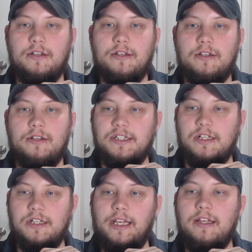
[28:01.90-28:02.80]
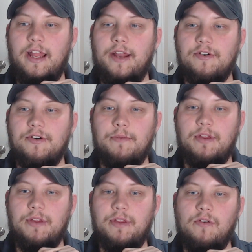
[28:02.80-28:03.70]
has a link to that or
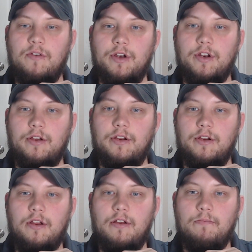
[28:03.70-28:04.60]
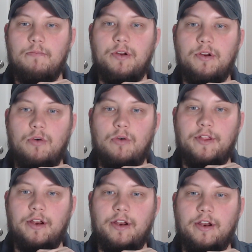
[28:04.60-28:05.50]
something, if you want to put them on
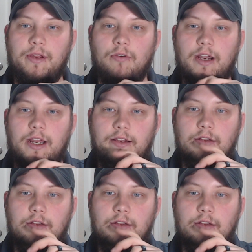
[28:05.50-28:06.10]
there, that'd be great.